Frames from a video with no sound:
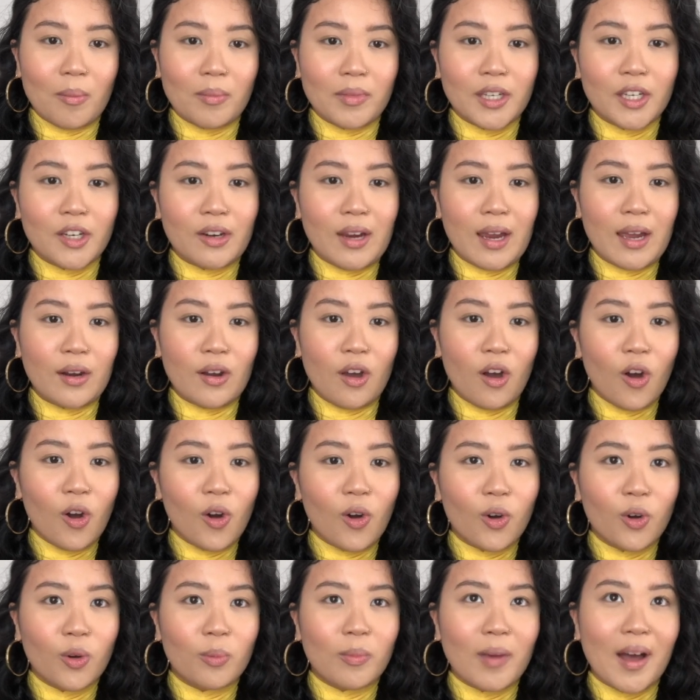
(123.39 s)
here at
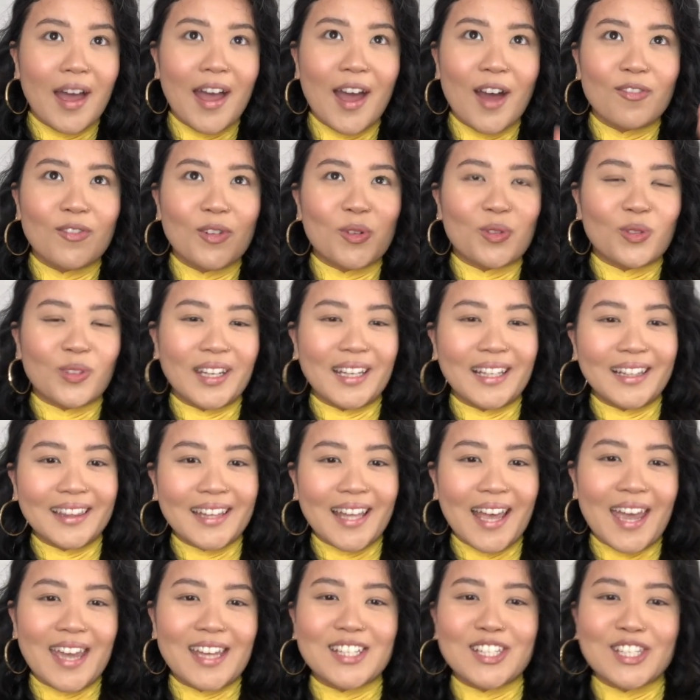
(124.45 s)
home. I have a ring
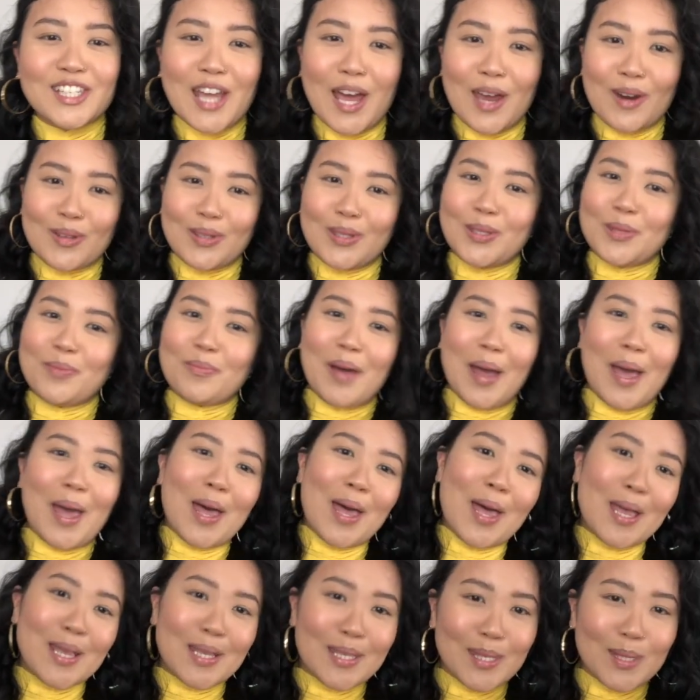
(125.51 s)
light. Shout out to my
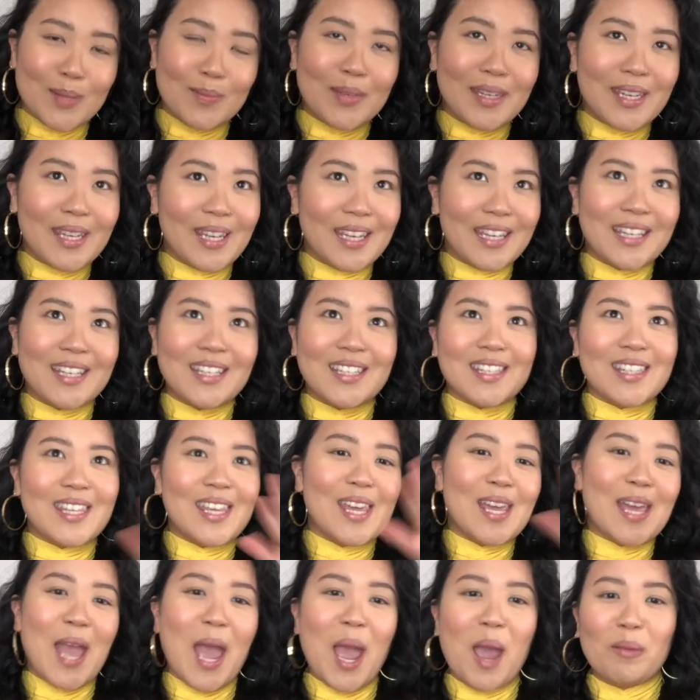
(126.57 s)
husband because he
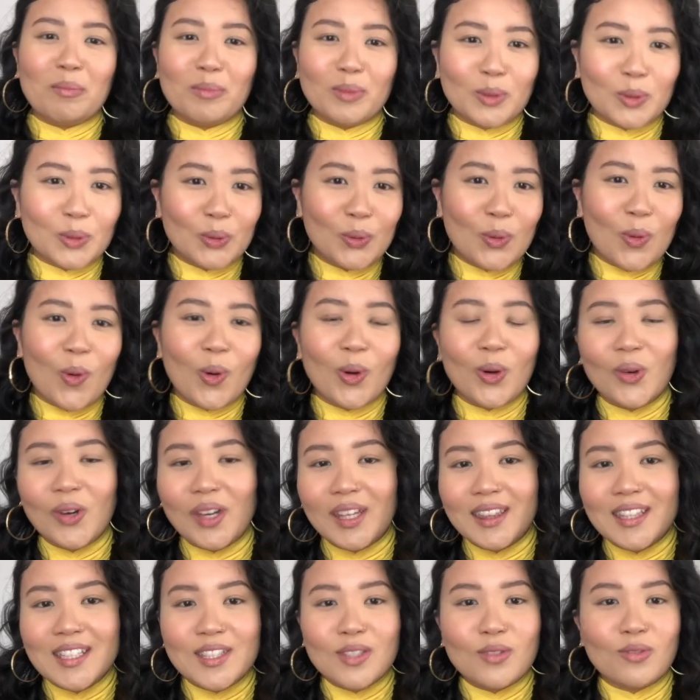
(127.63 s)
came through ordering
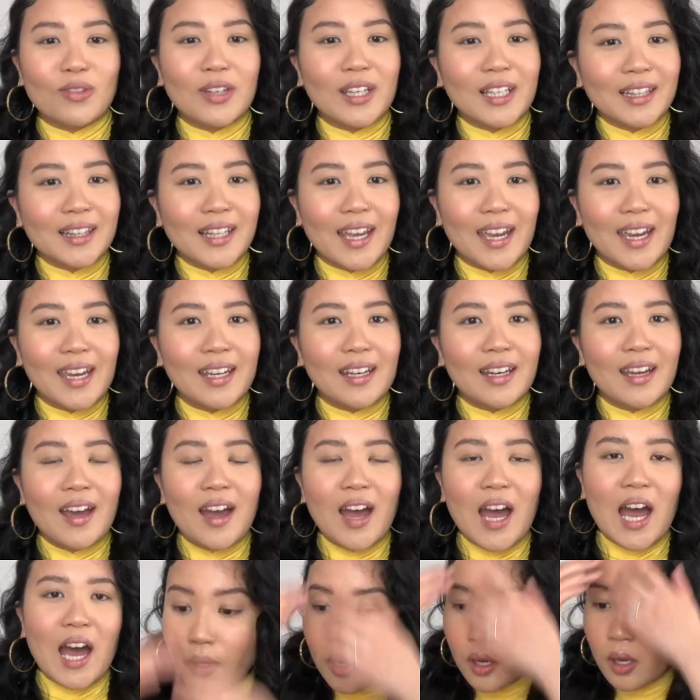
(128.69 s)
this ring light.
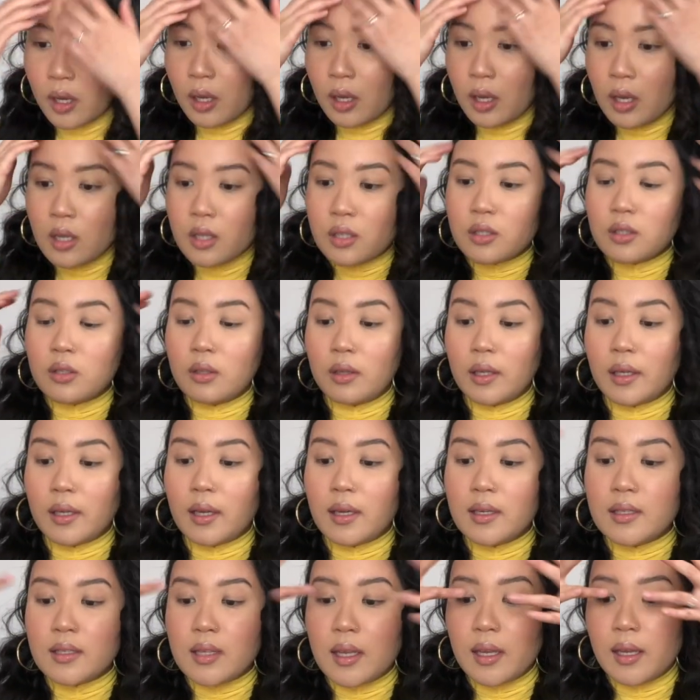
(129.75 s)
So like I
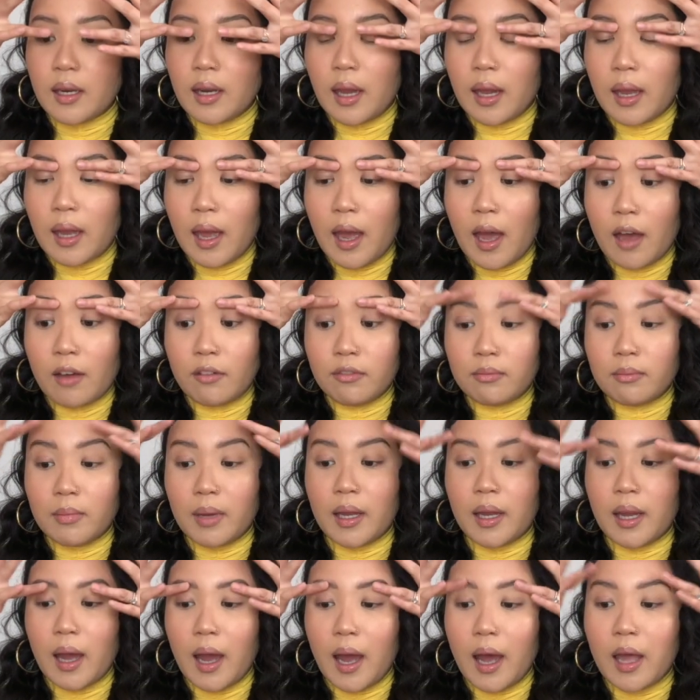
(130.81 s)
said, I have my
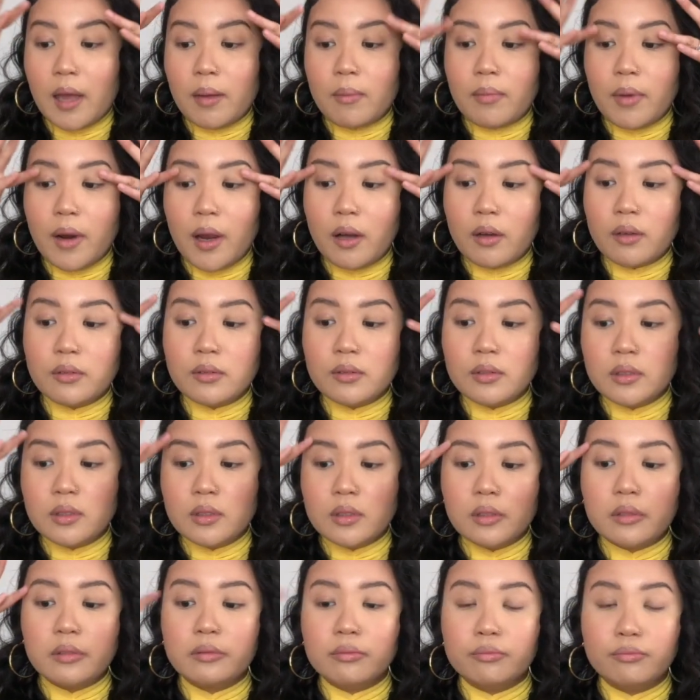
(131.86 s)
eyebrows
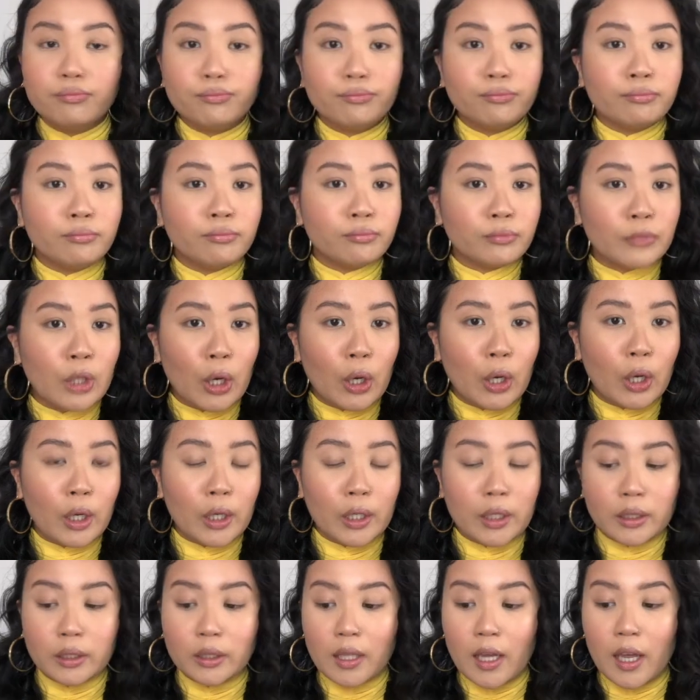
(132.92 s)
on.
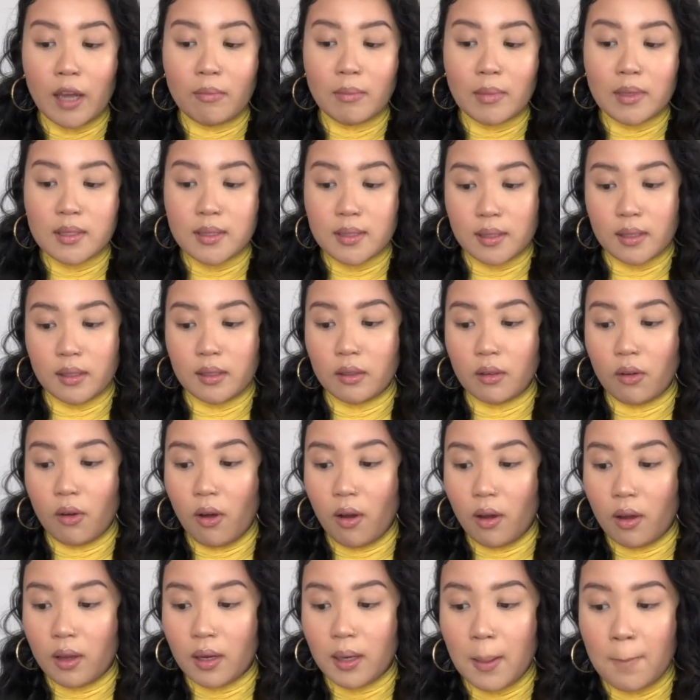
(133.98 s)
I have my skin
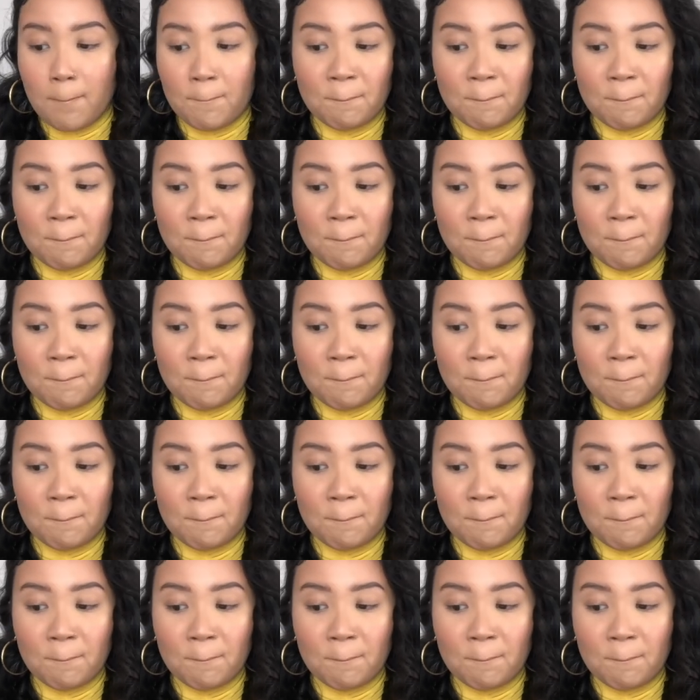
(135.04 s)
on.